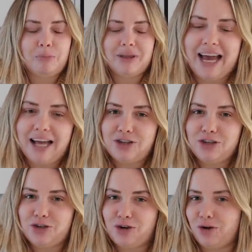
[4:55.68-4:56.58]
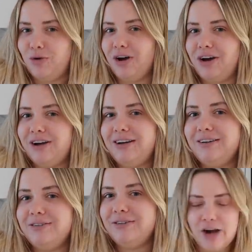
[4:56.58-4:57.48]
Plan's a strong word.
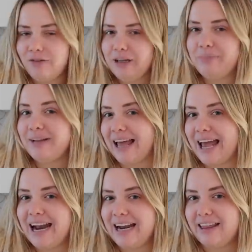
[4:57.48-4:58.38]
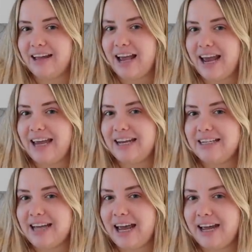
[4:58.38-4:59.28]
I don't really plan anything I eat in a
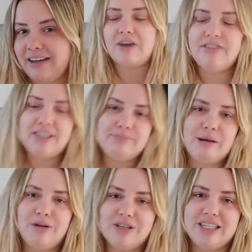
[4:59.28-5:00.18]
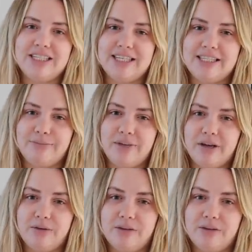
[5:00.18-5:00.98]
day. Breakfast is my most consistent meal.